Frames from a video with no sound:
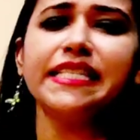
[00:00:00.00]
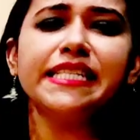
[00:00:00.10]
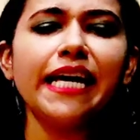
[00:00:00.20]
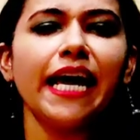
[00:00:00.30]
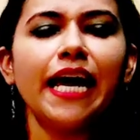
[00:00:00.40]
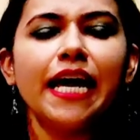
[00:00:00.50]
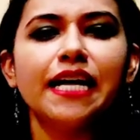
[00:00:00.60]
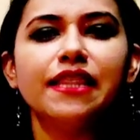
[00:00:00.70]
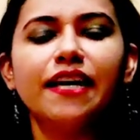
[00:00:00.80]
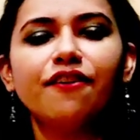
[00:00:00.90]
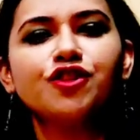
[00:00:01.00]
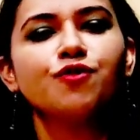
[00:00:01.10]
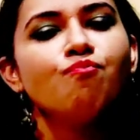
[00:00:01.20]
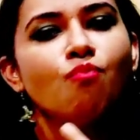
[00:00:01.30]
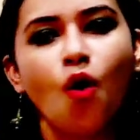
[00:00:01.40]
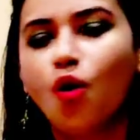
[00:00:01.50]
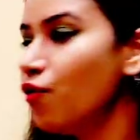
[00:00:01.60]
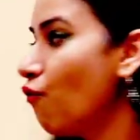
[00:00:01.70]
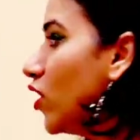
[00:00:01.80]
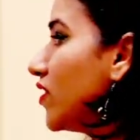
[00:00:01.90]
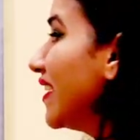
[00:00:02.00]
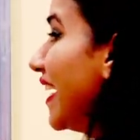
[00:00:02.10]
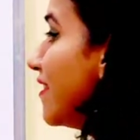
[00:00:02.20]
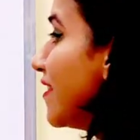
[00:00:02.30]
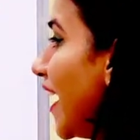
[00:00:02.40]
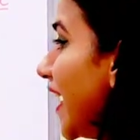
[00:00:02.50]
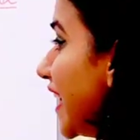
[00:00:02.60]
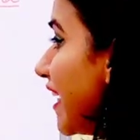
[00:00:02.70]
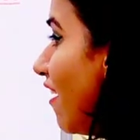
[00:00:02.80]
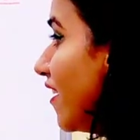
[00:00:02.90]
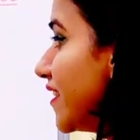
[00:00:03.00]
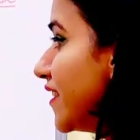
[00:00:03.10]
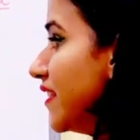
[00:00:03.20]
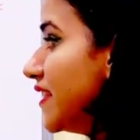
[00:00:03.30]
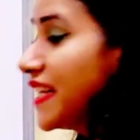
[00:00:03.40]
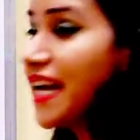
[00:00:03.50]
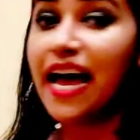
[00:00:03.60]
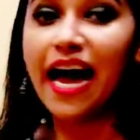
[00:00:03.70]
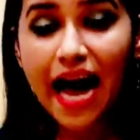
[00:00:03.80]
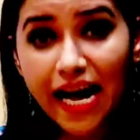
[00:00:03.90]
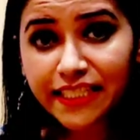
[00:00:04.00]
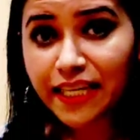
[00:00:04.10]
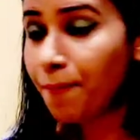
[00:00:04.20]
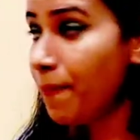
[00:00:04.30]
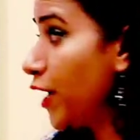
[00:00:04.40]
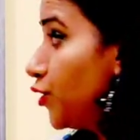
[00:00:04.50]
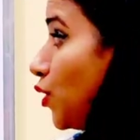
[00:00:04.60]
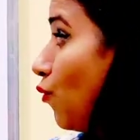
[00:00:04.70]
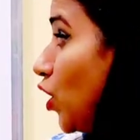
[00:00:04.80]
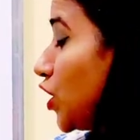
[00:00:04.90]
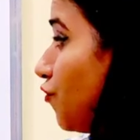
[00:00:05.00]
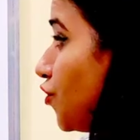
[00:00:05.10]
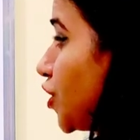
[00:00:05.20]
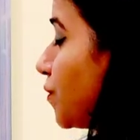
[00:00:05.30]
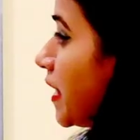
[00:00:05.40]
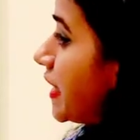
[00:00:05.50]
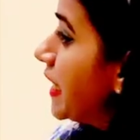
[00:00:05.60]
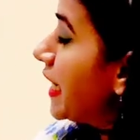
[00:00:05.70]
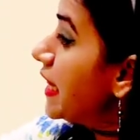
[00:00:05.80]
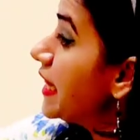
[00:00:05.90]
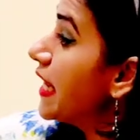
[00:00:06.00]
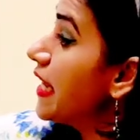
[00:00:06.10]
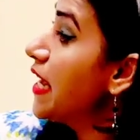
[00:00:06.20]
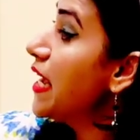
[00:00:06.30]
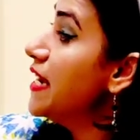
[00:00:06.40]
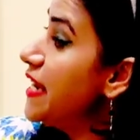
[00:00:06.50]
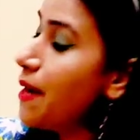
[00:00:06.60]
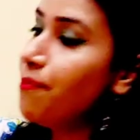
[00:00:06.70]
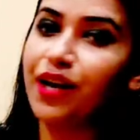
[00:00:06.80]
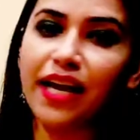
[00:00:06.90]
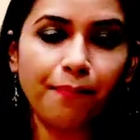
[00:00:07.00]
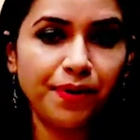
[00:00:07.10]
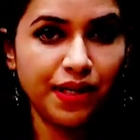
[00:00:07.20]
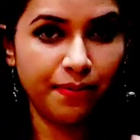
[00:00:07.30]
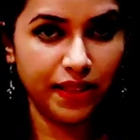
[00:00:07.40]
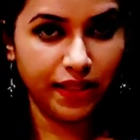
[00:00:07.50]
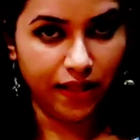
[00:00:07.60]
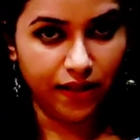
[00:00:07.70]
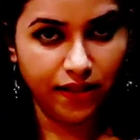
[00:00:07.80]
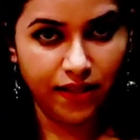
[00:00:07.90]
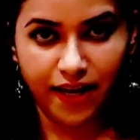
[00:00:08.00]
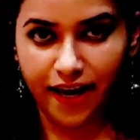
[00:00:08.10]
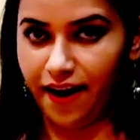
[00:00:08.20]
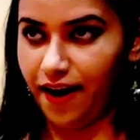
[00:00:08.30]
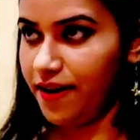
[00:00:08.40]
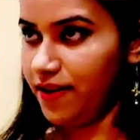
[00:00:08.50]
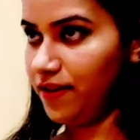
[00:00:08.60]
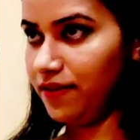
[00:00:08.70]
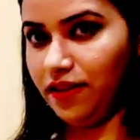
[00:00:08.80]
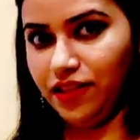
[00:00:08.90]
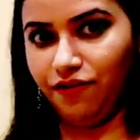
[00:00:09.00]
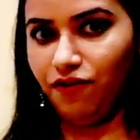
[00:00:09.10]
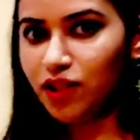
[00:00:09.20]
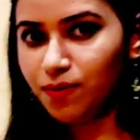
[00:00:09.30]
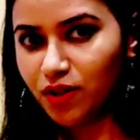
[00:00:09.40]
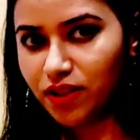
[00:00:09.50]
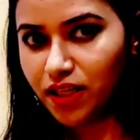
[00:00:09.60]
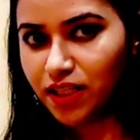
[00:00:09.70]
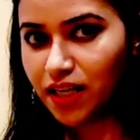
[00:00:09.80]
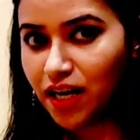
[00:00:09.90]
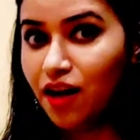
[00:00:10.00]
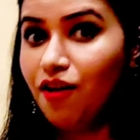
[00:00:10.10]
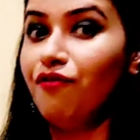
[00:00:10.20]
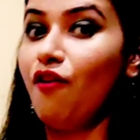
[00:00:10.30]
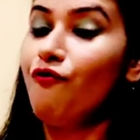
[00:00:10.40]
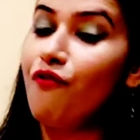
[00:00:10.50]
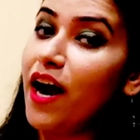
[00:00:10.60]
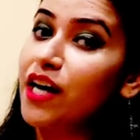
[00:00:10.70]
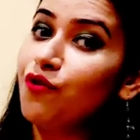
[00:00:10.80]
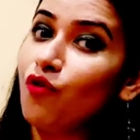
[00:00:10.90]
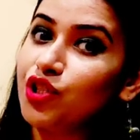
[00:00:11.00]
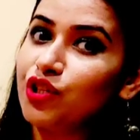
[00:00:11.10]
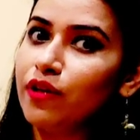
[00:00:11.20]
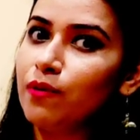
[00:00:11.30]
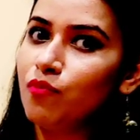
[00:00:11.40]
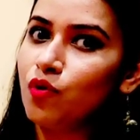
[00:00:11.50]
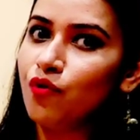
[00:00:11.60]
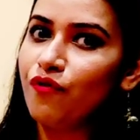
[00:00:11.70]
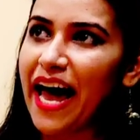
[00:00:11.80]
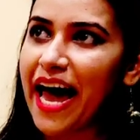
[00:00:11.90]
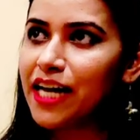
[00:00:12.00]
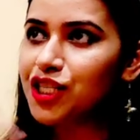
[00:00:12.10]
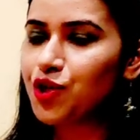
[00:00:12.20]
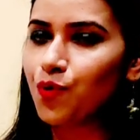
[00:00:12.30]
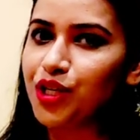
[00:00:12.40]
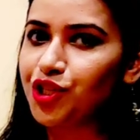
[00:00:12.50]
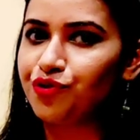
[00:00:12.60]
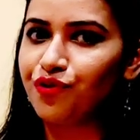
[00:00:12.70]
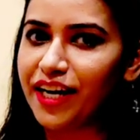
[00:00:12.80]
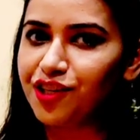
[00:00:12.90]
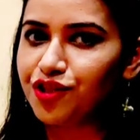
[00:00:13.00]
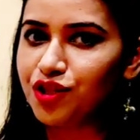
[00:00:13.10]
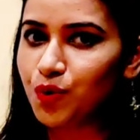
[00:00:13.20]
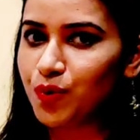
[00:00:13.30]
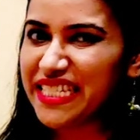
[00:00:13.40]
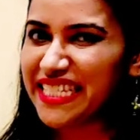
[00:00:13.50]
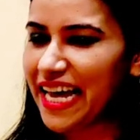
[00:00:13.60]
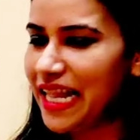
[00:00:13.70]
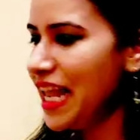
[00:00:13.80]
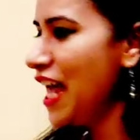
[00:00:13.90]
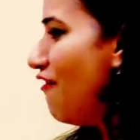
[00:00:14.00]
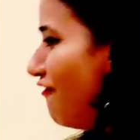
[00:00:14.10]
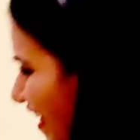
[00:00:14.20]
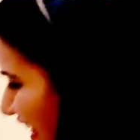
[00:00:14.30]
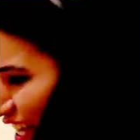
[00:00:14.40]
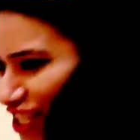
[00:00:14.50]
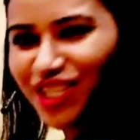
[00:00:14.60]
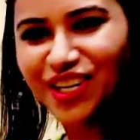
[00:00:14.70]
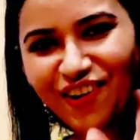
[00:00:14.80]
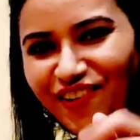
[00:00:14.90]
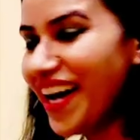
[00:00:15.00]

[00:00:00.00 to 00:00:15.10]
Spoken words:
can say there is more water inside the guard cells as compared to the water which is present in the neighboring epidermal cells. And as a result of osmosis, from where the water will move and to which direction, to which cell? Well, yes, you're